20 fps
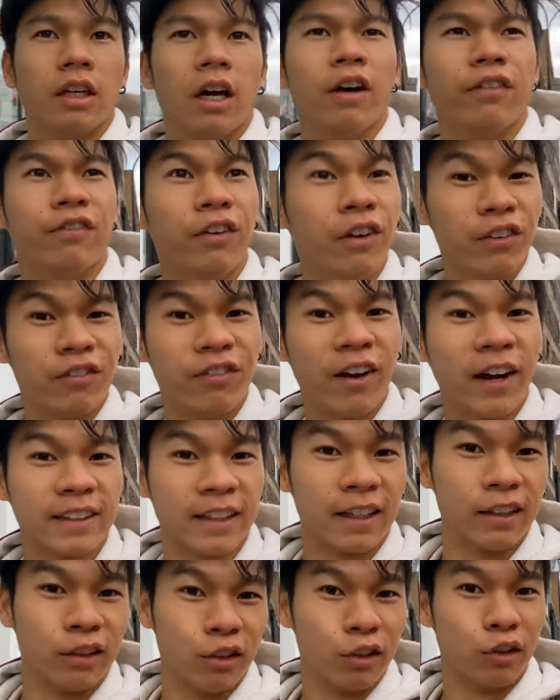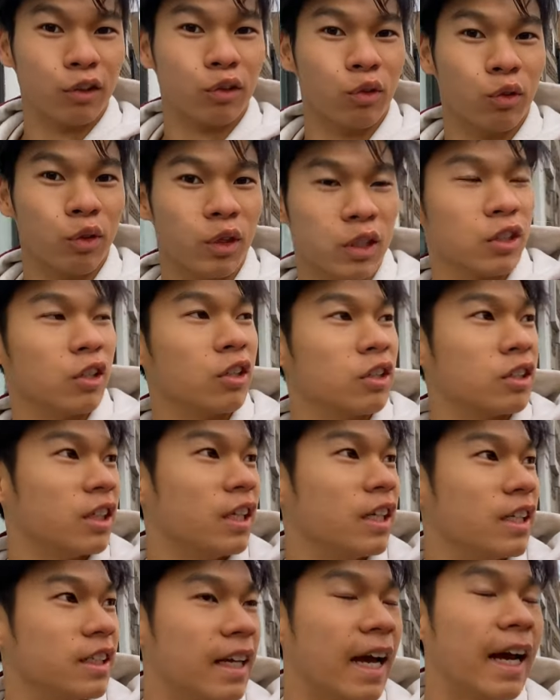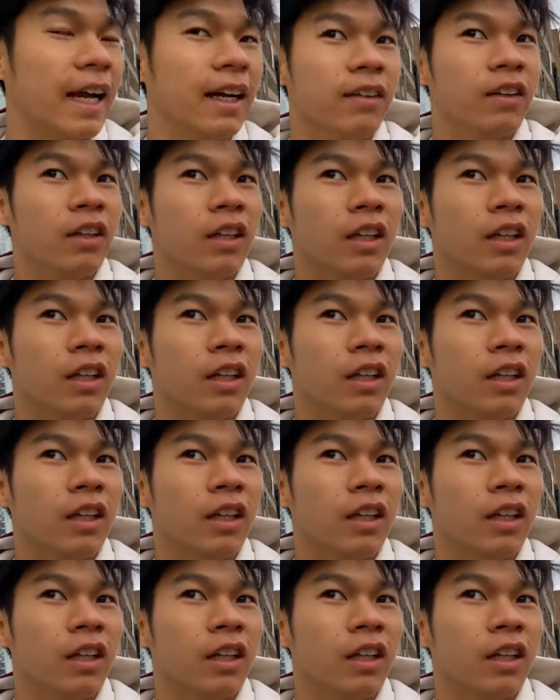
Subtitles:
A fun fact I learned through research is that